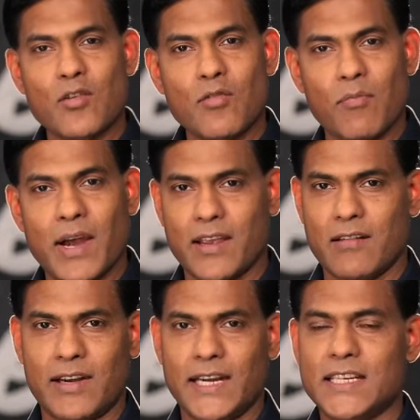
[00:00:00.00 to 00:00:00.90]
you my
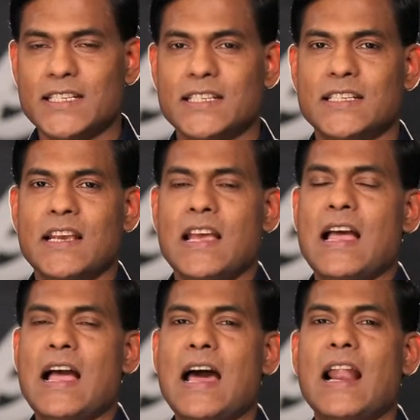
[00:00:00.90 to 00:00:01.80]
grace,
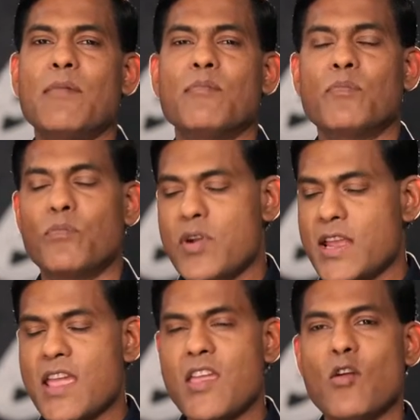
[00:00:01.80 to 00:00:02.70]
and I'm
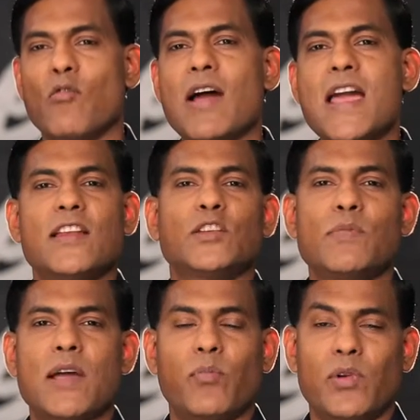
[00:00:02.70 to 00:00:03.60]
bringing you right
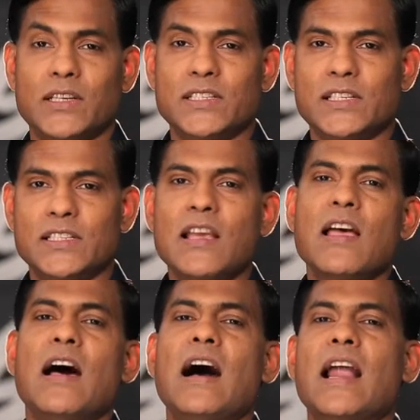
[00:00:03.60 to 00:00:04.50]
into my presence,
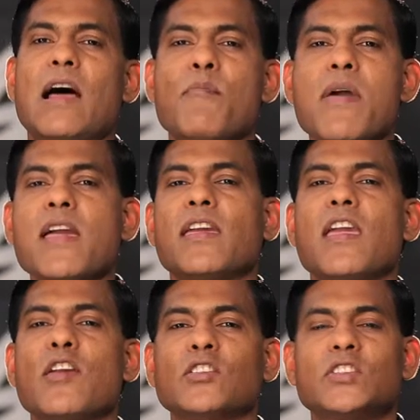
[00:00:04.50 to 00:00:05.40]
and I'm
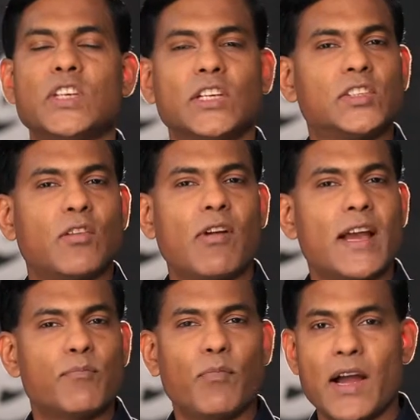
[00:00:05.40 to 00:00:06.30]
making you sit
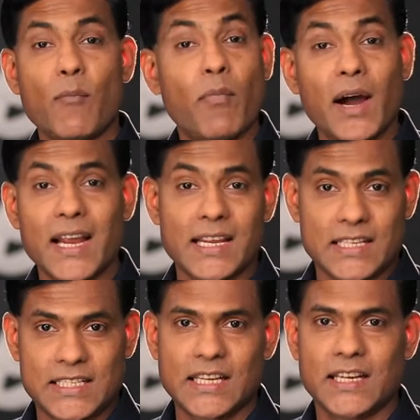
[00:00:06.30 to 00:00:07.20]
right by
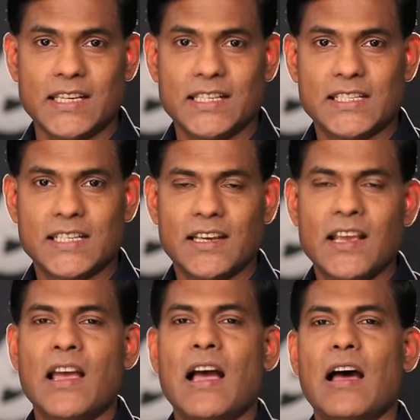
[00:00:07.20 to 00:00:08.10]
my side.
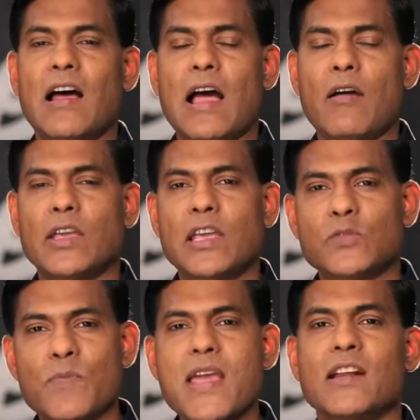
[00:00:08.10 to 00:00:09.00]
Uh, he
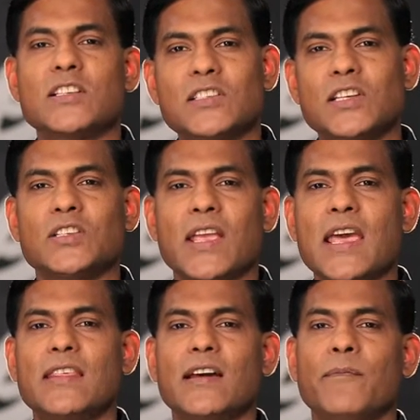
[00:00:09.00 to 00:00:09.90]
has made us sit
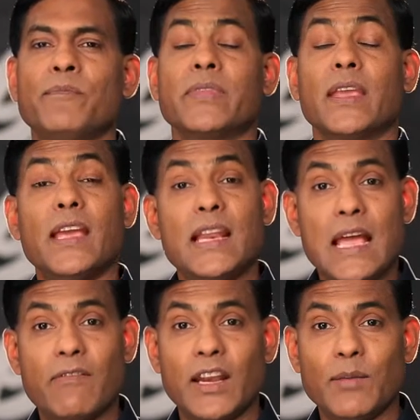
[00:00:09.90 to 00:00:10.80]
together
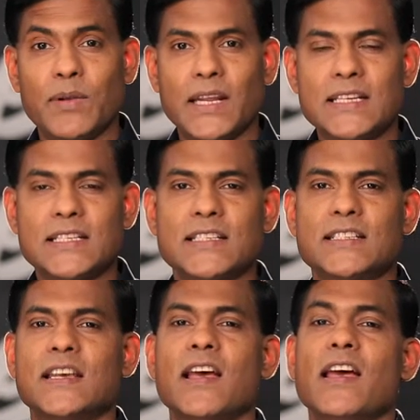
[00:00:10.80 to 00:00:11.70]
in heavenly
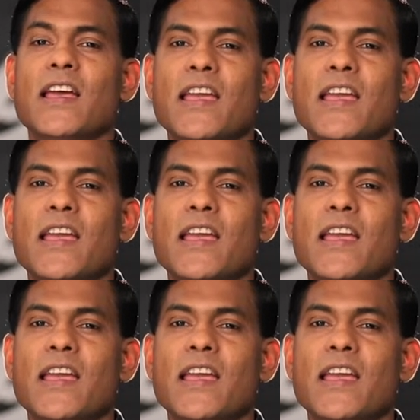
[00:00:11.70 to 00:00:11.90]
places